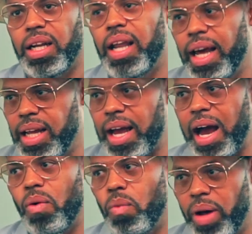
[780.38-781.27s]
letting
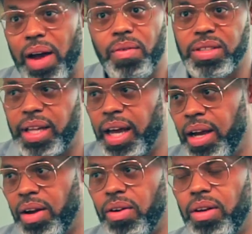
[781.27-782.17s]
out whatever's
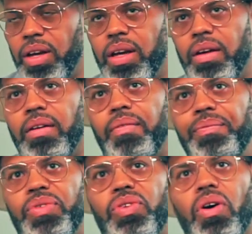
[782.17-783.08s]
there.
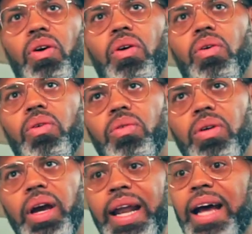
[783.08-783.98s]
So,
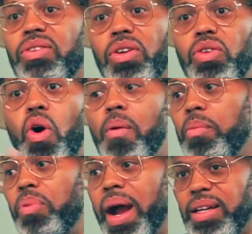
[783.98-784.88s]
and that's a normal
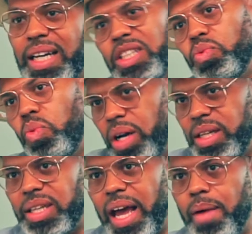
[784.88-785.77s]
practice. That's just one
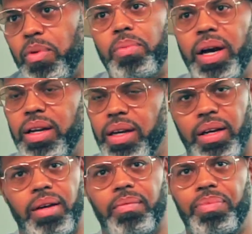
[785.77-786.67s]
example, but
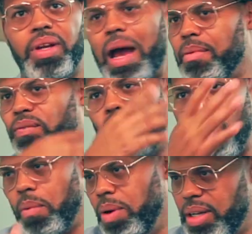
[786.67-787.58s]
the night before
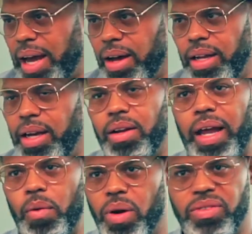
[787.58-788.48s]
I went down there,
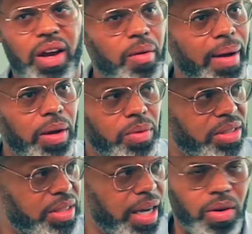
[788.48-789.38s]
like once everybody was
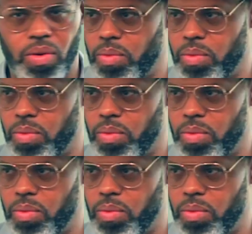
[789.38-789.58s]
settled,